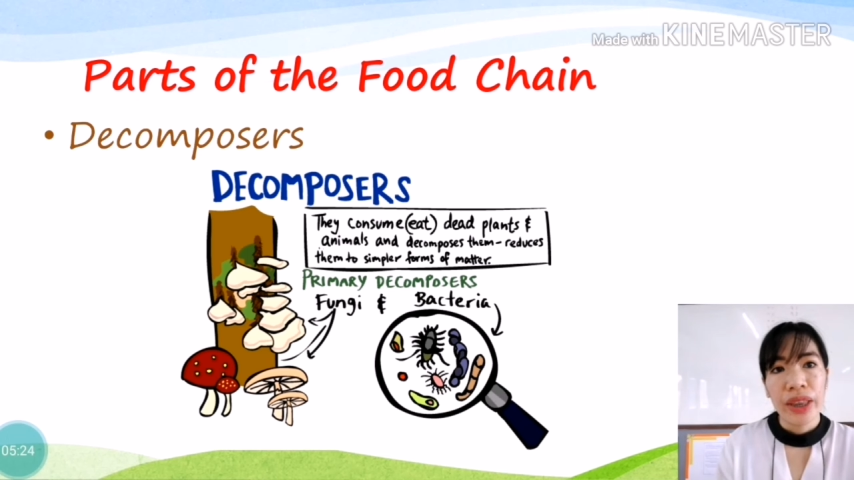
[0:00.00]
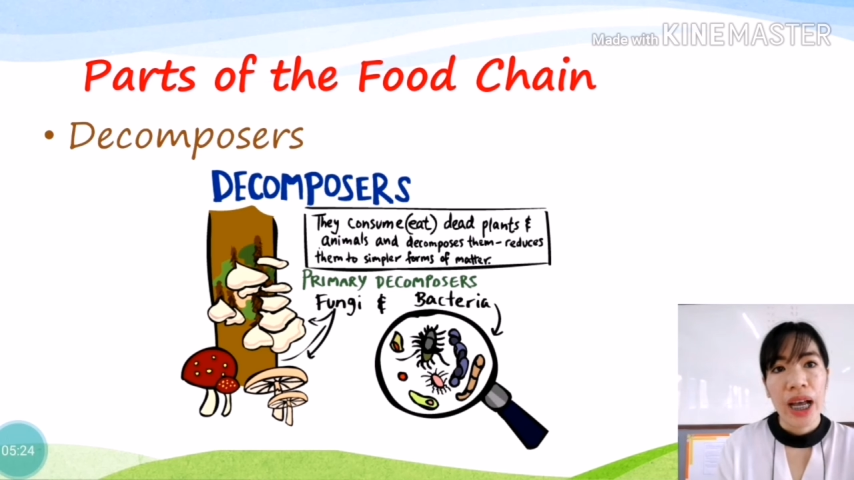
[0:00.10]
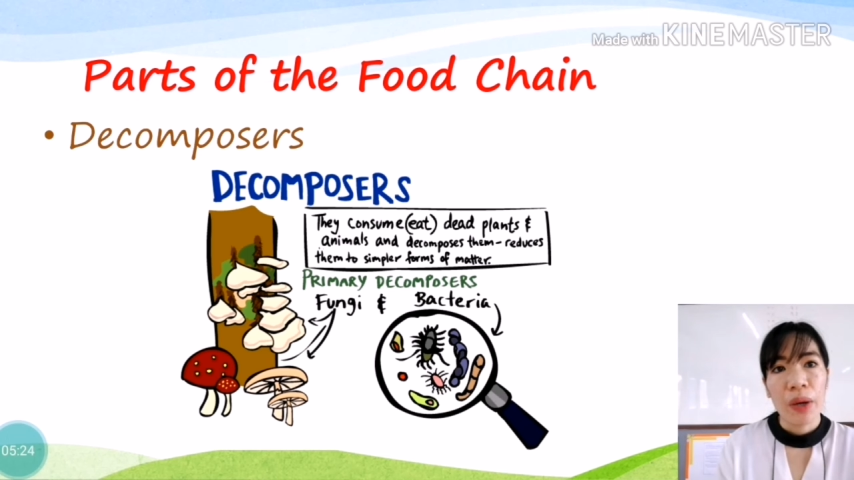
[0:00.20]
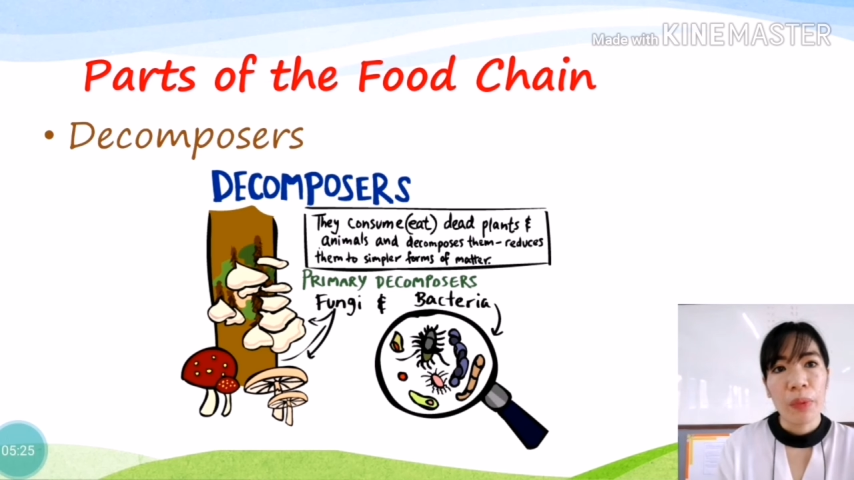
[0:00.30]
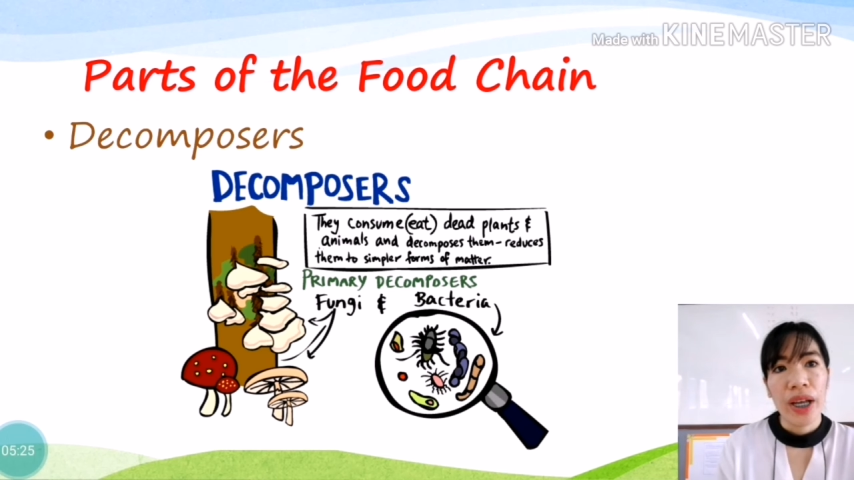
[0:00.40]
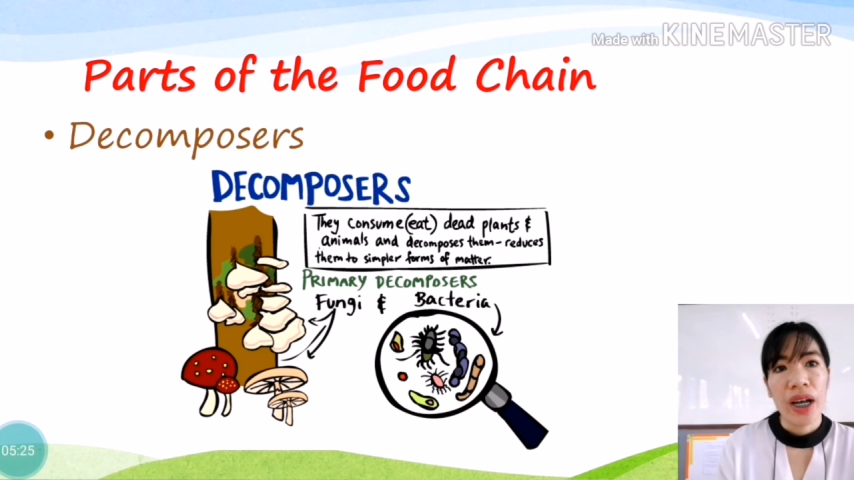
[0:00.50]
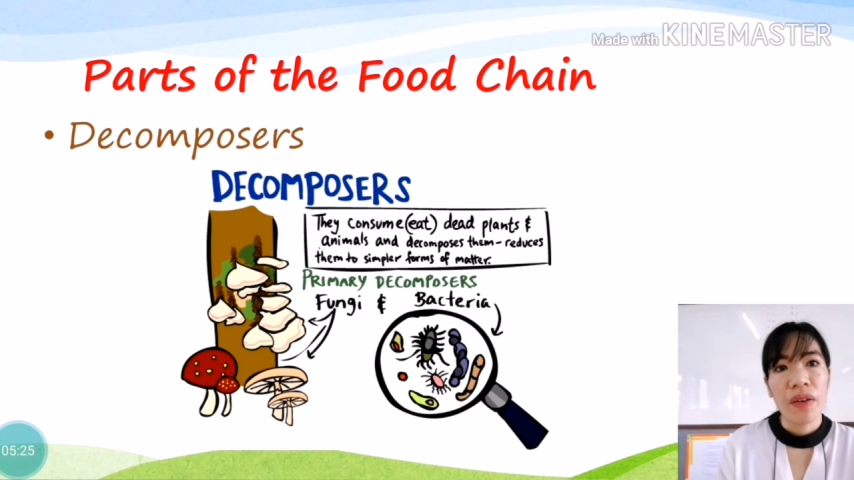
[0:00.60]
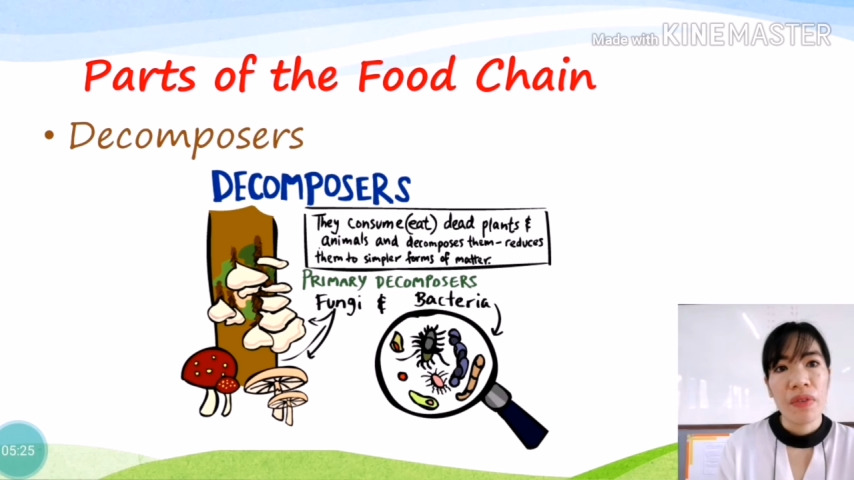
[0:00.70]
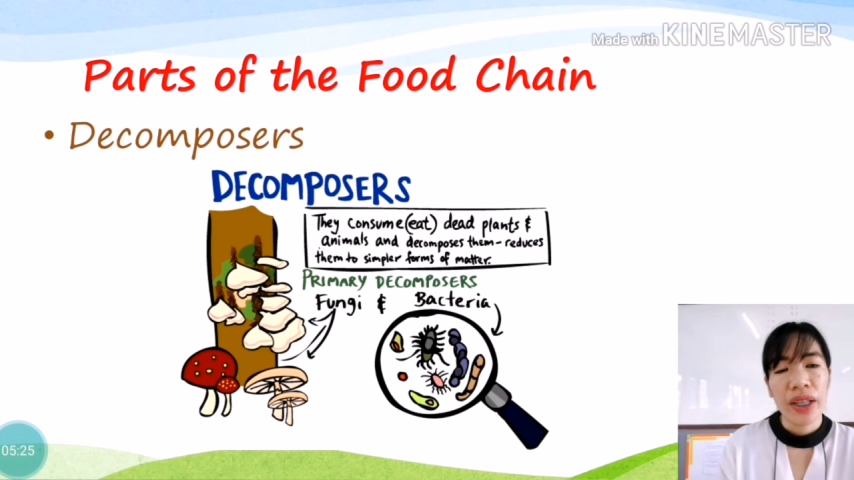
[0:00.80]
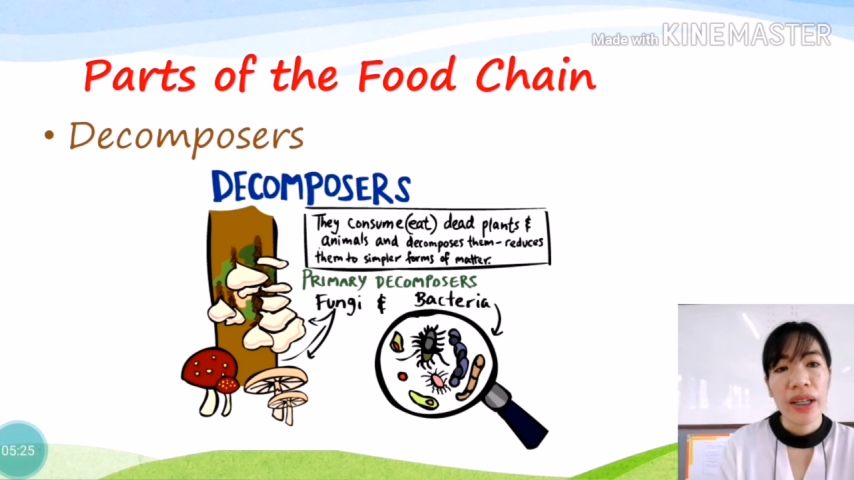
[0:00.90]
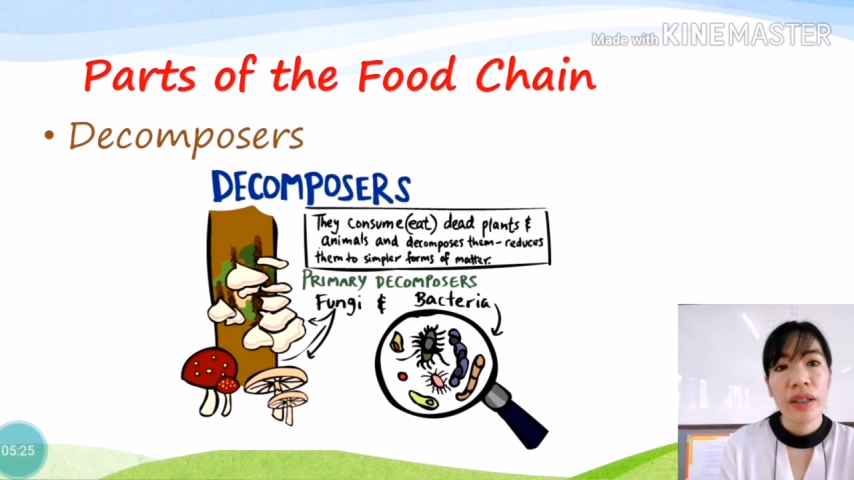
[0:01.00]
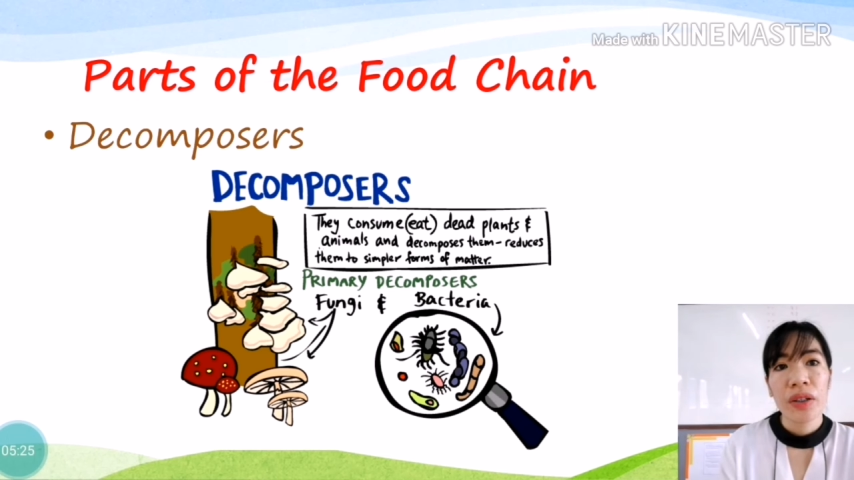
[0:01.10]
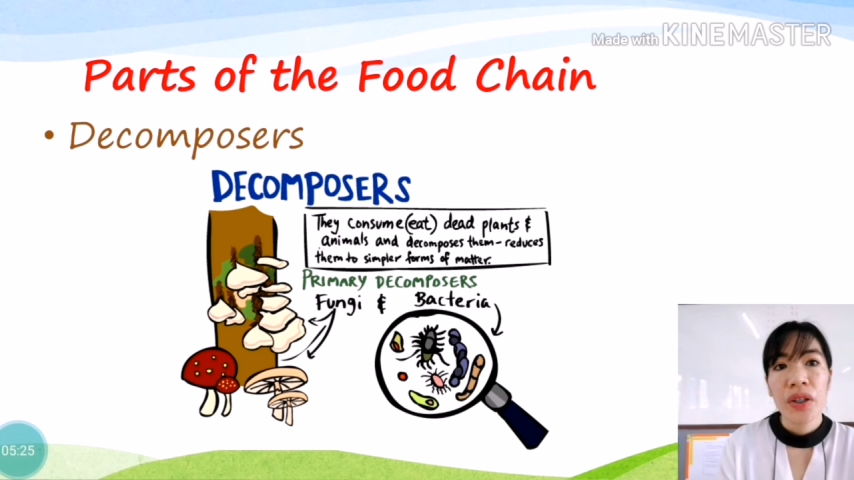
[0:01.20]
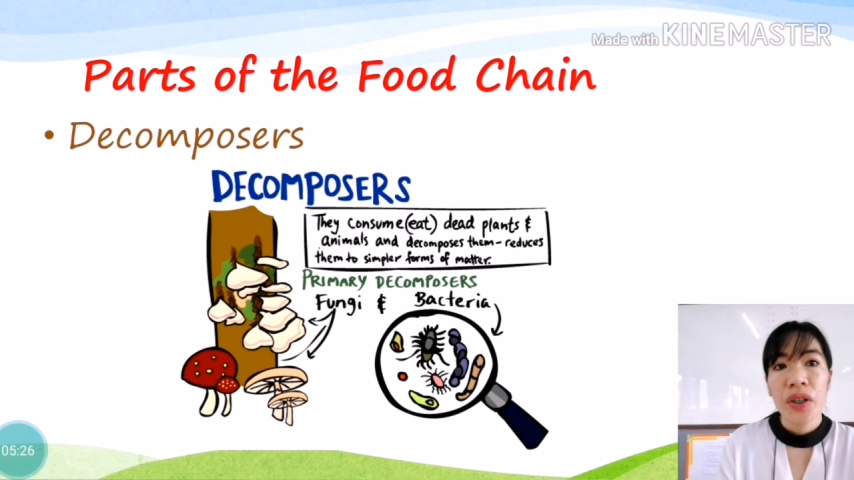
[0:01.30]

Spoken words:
Now, we have the